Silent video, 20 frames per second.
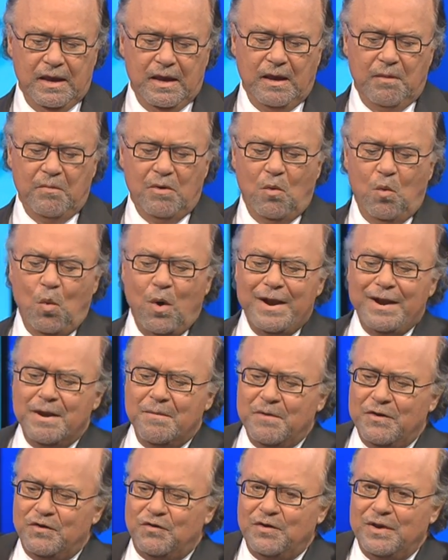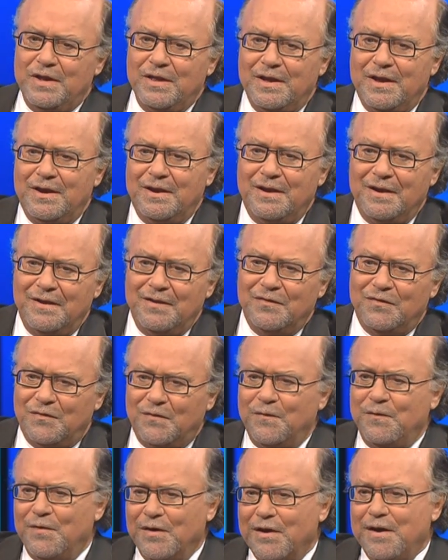But one imagery that is
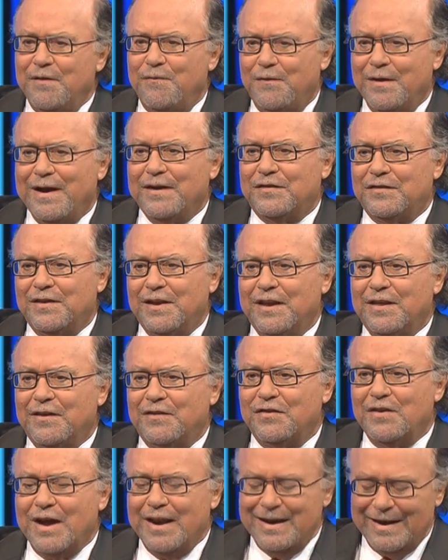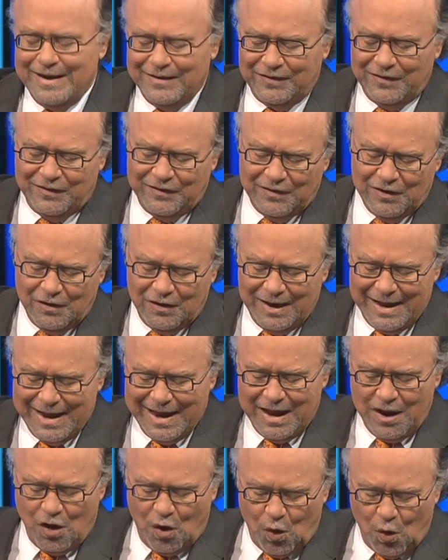very fascinating, that's not necessarily a
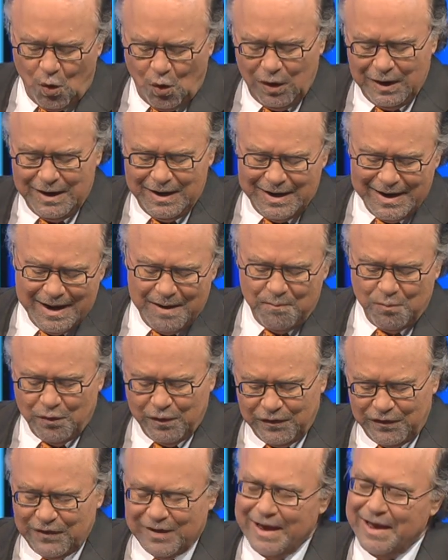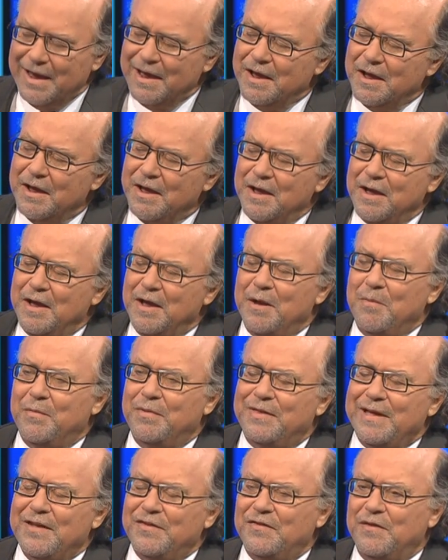holy day per se, mm. but
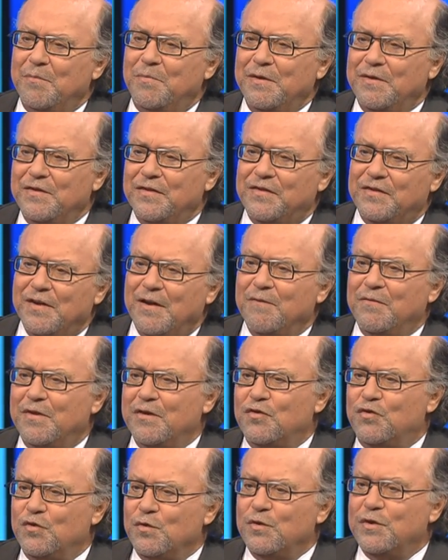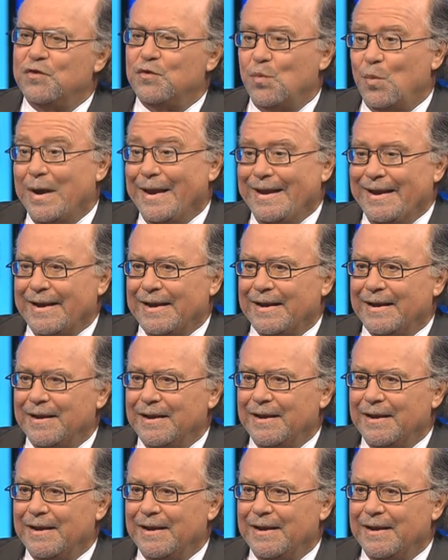that's the business of the Jewish wedding.